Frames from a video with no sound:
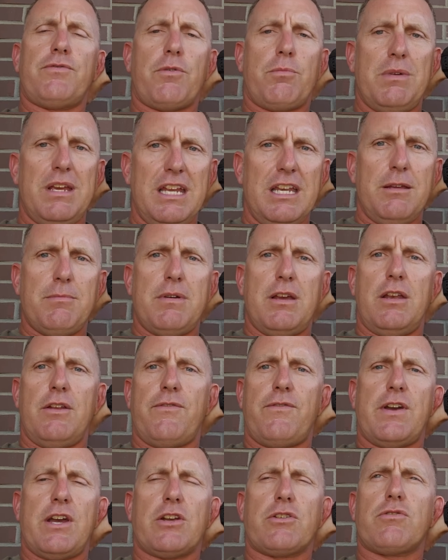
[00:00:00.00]
from any
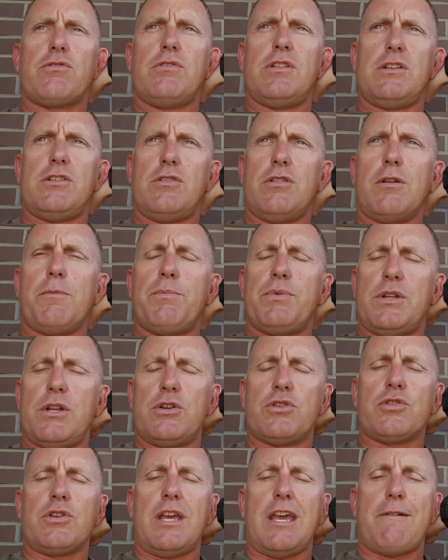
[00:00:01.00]
manufacturer that you could
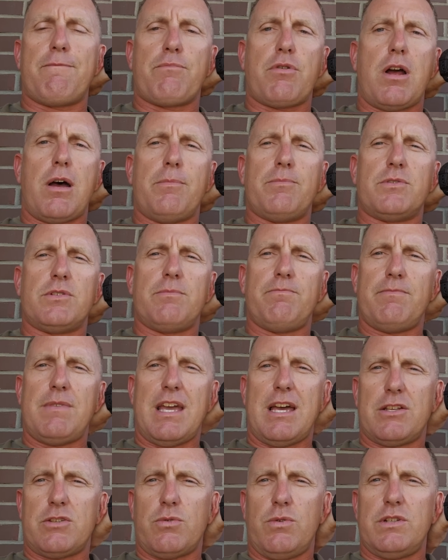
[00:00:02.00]
potentially have problems.
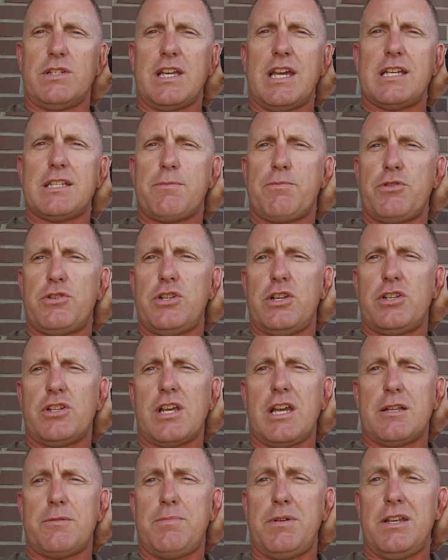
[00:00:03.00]
As always, guys, appreciate
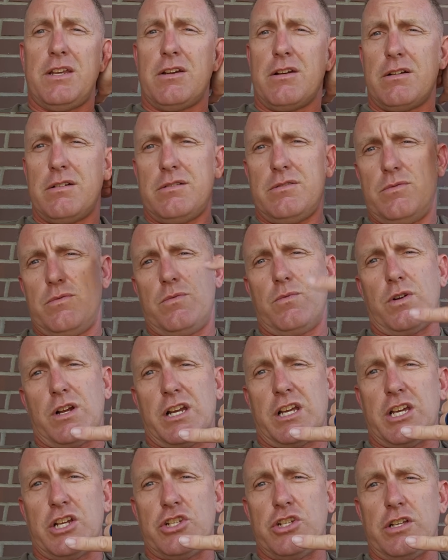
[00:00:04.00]
you guys being here. We're
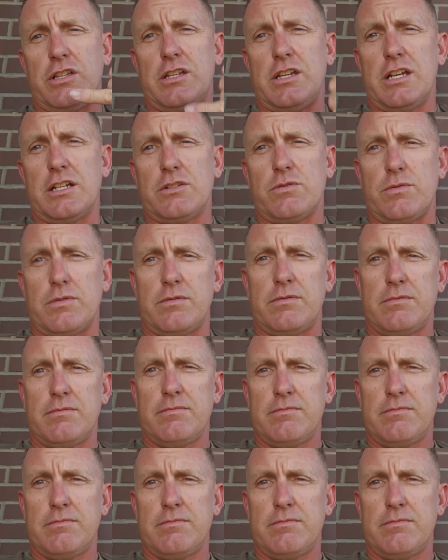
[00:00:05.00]
going to catch you on the next one.